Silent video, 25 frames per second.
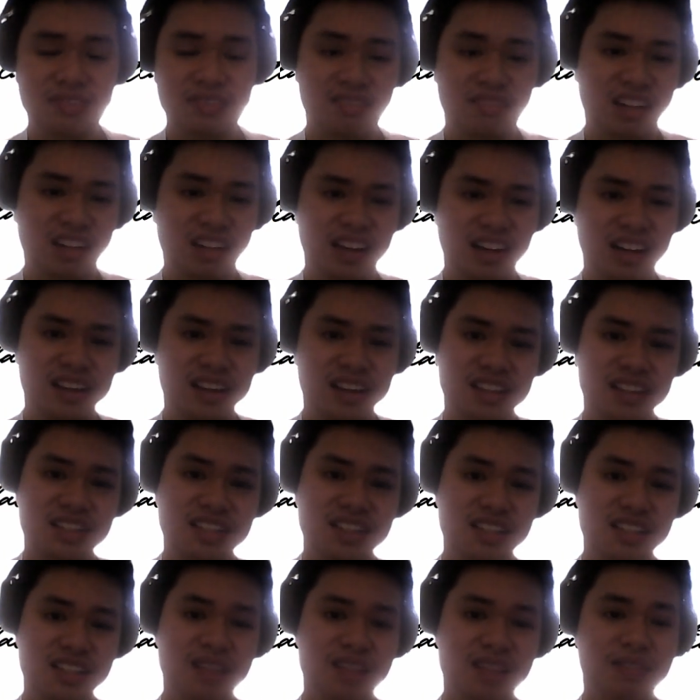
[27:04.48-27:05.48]
What are
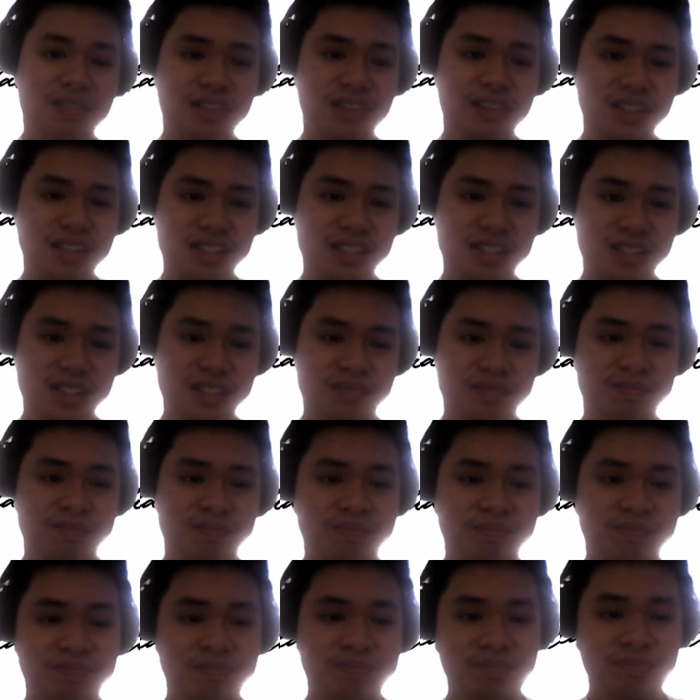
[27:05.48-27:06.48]
HSRP versions?
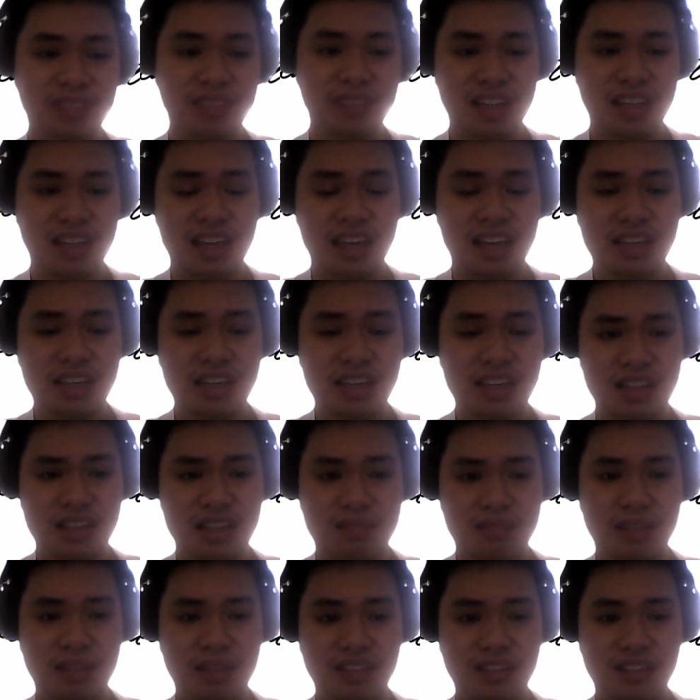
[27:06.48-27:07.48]

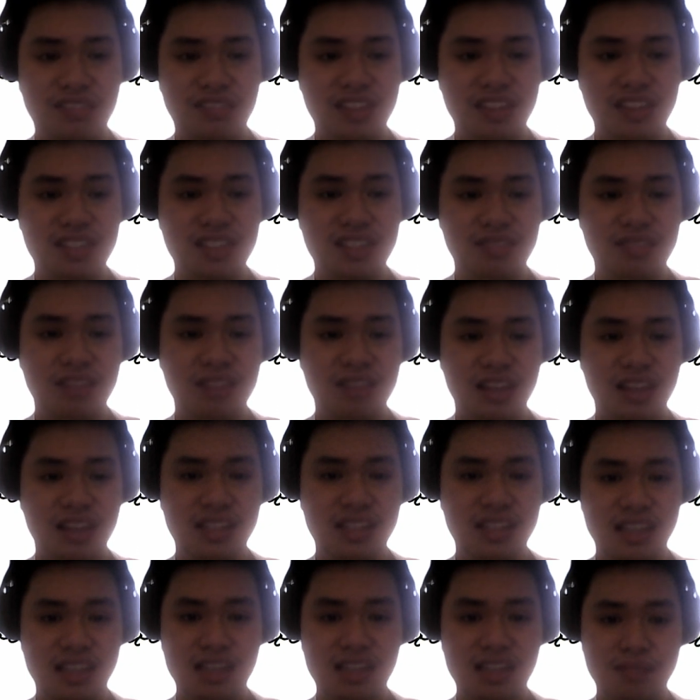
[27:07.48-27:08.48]
HSRP v2, it
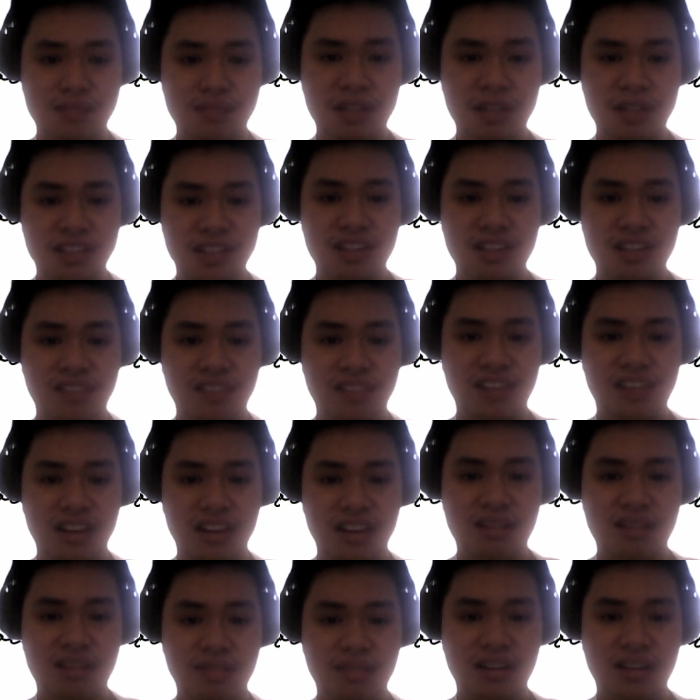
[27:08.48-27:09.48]
is the expansion of a
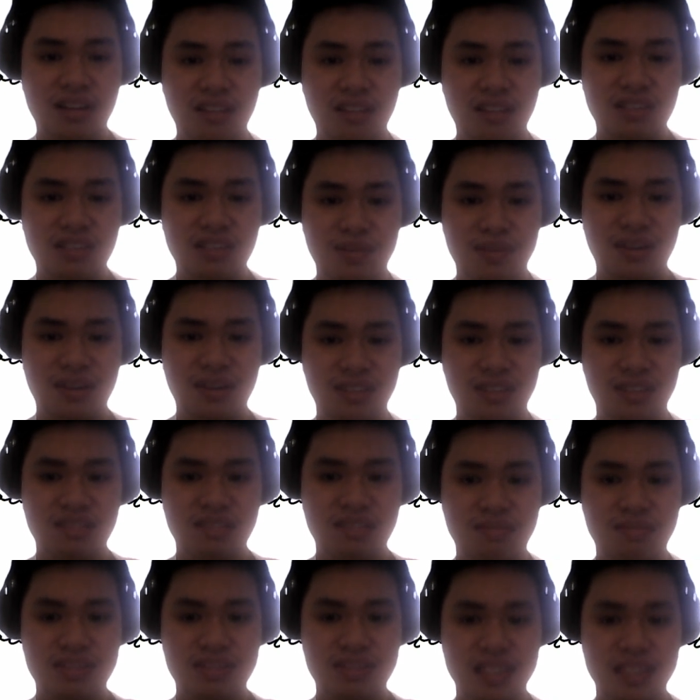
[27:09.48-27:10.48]
number of supported
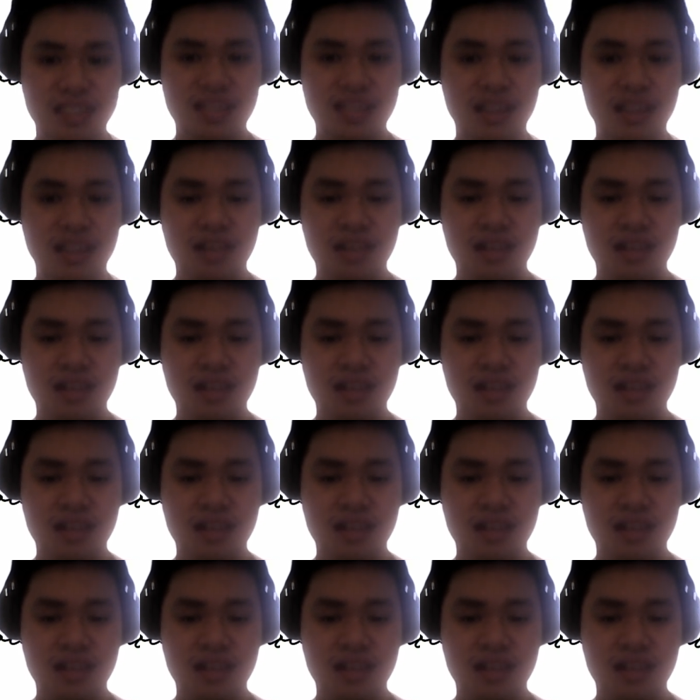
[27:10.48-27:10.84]
groups.